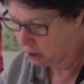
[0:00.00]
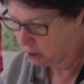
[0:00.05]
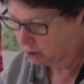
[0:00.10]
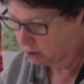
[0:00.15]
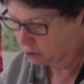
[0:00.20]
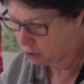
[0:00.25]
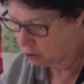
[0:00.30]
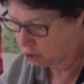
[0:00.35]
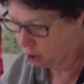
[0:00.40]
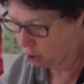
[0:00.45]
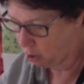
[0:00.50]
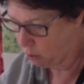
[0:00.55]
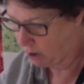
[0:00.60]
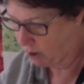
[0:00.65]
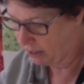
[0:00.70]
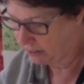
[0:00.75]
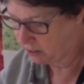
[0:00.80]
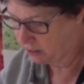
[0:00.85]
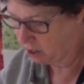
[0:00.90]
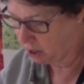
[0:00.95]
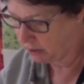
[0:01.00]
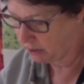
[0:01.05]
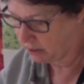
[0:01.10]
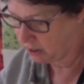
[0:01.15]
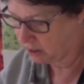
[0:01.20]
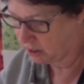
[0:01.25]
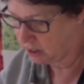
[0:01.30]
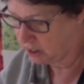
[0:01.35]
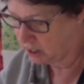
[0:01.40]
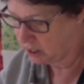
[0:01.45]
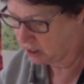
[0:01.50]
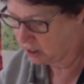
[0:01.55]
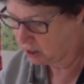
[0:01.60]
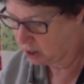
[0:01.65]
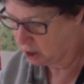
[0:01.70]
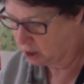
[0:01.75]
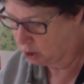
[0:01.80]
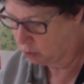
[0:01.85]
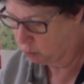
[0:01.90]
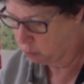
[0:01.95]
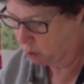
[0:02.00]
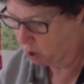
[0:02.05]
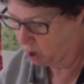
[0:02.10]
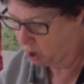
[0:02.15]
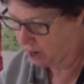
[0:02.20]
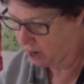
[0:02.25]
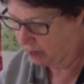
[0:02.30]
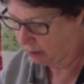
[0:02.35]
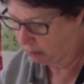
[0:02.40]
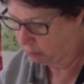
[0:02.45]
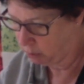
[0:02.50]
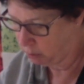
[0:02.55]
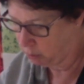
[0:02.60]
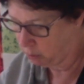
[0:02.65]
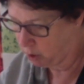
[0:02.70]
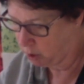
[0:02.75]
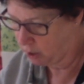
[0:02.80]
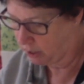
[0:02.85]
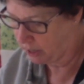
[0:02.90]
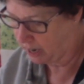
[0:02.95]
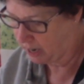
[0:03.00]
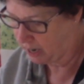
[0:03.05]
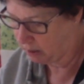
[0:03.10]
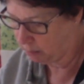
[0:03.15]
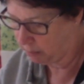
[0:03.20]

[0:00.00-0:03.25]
So I thought this is what I would work on,